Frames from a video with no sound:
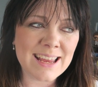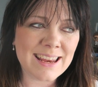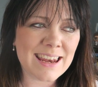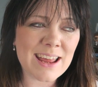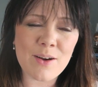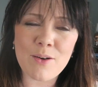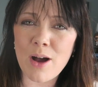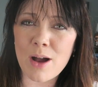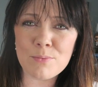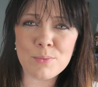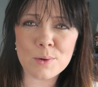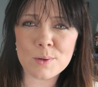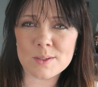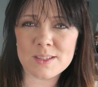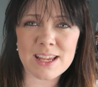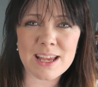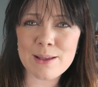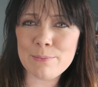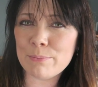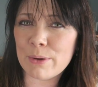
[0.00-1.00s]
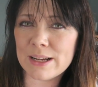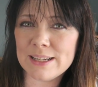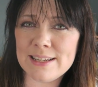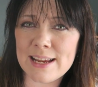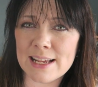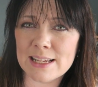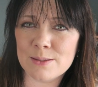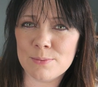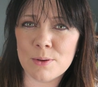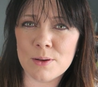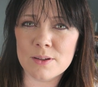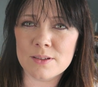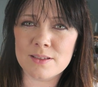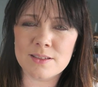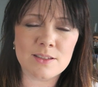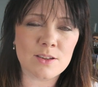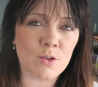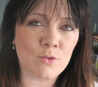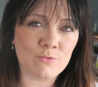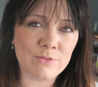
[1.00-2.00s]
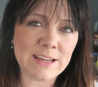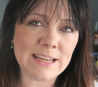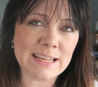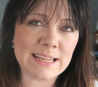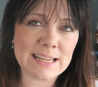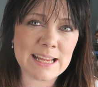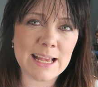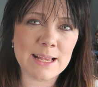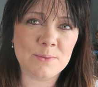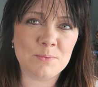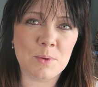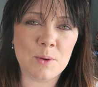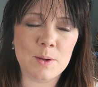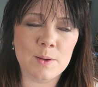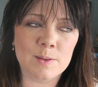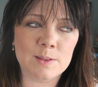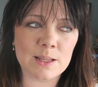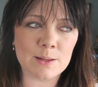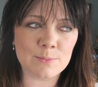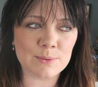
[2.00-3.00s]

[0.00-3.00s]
Now, I'm not saying buy textbooks and start reading textbooks.